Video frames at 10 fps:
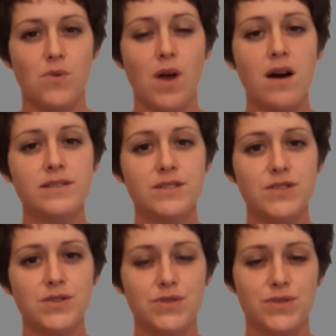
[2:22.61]
we asked the
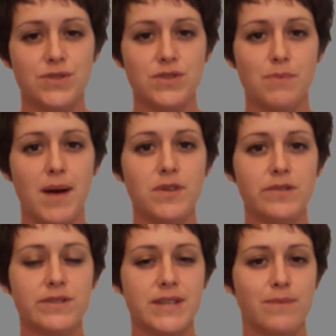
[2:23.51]
students to map the
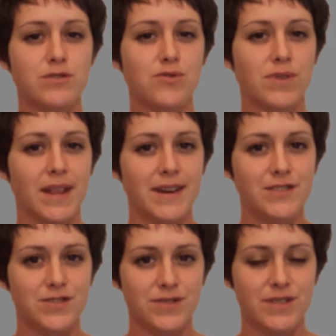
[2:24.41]
conceptual
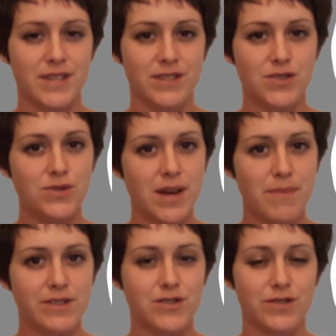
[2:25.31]
relations in
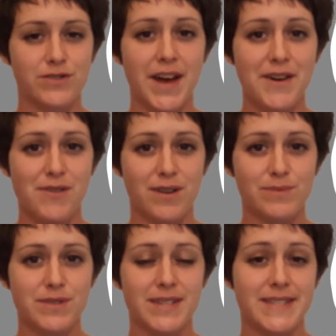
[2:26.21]
two-dimensional
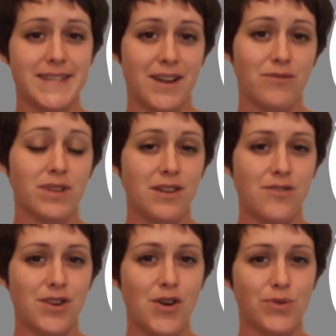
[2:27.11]
diagrams instead of
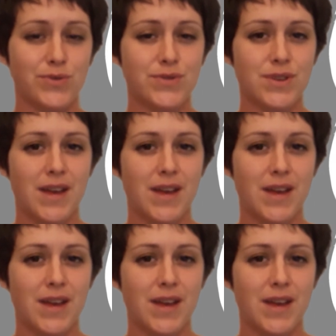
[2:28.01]
linear notes.